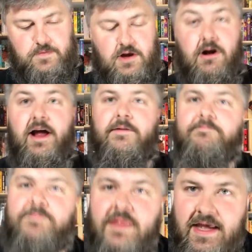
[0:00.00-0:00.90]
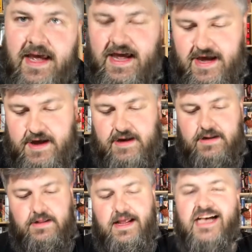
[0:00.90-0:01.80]
all right and
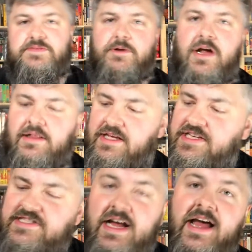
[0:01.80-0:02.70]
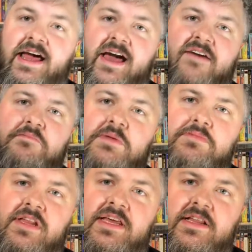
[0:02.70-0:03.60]
last but not least i have been
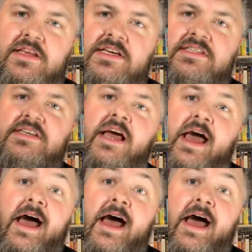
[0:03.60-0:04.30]
playing this